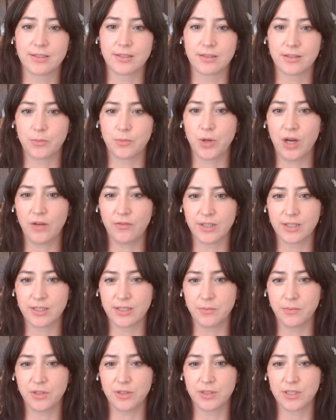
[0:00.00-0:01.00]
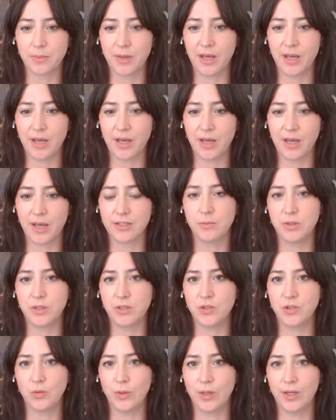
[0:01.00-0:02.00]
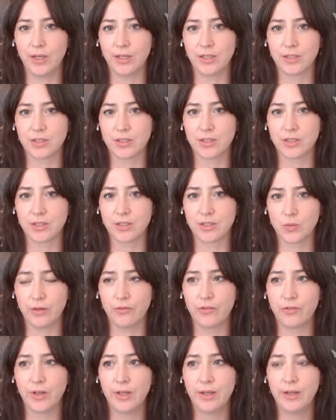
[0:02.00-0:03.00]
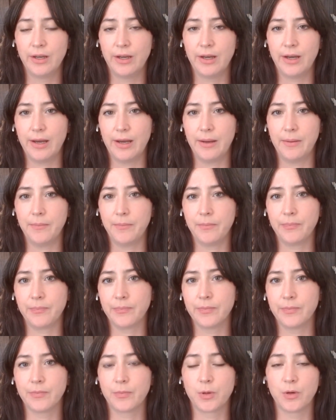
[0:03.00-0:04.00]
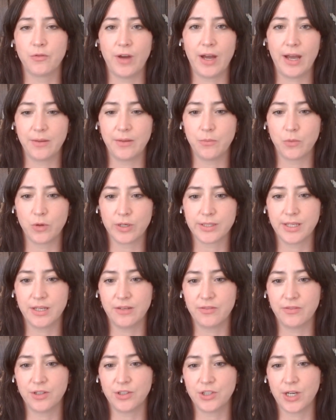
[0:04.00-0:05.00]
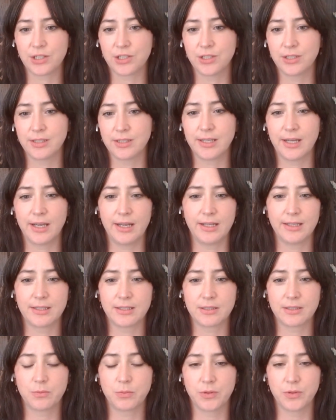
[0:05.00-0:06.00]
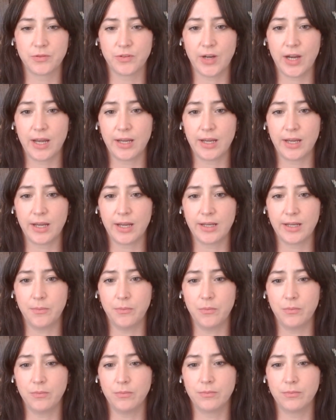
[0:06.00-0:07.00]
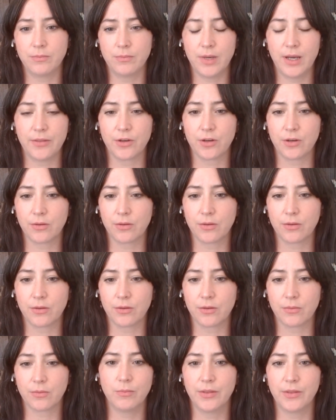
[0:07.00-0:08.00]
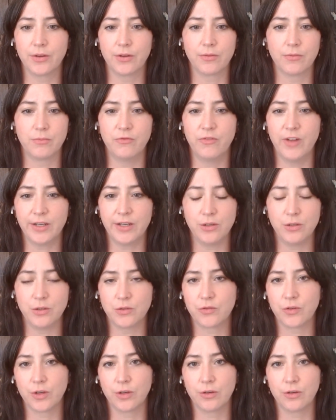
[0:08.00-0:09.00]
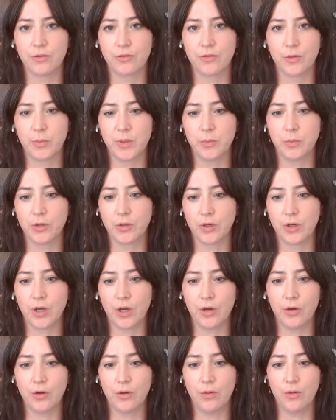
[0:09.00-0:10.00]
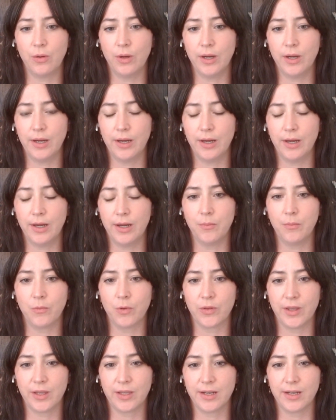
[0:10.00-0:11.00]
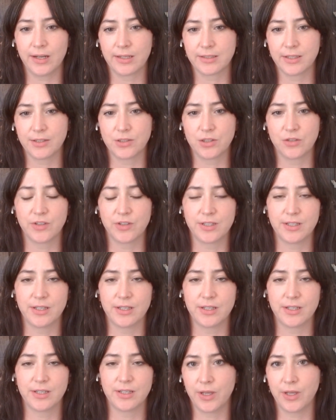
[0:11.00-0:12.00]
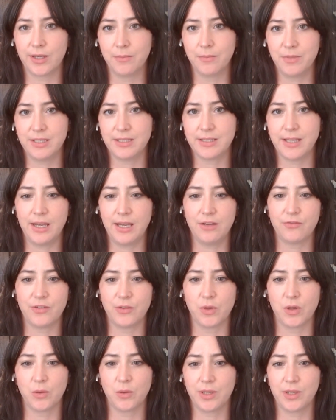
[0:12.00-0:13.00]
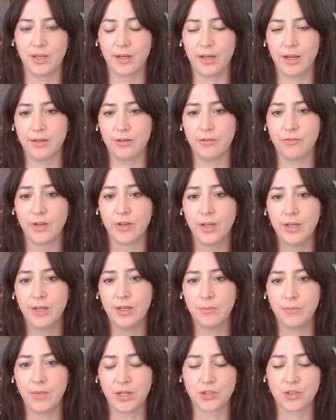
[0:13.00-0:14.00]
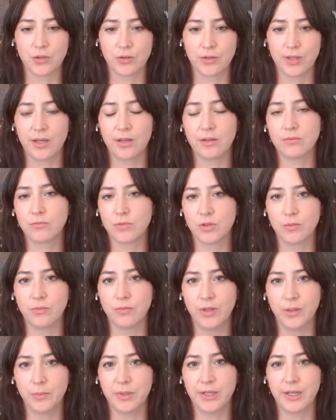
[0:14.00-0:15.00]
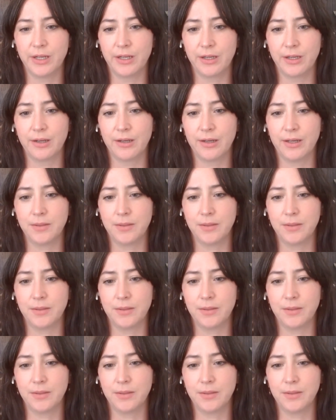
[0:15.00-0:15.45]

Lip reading: that the province and municipalities could be doing to sort of provide more safe injection sites, provide other venues for people to go, where they can access services and where they can be safe, and where we can kind of make sure that we're limiting